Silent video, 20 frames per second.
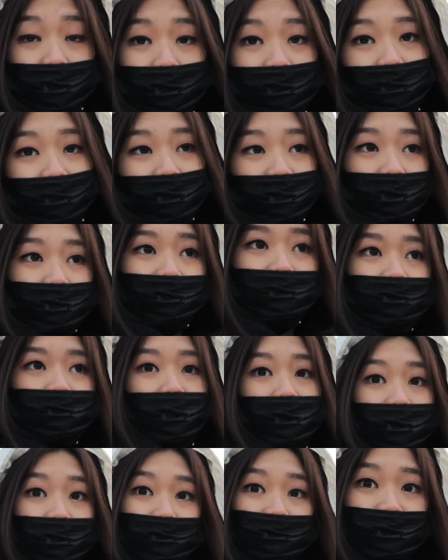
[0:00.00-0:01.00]
for like
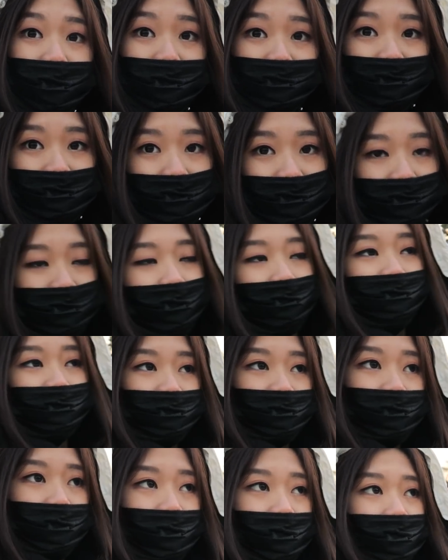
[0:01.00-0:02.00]
Running Man and stuff,
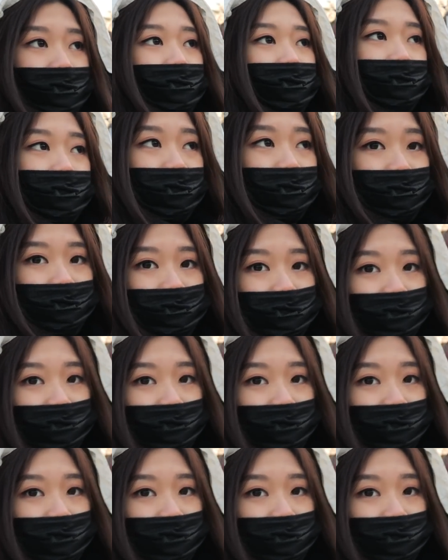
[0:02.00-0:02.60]
and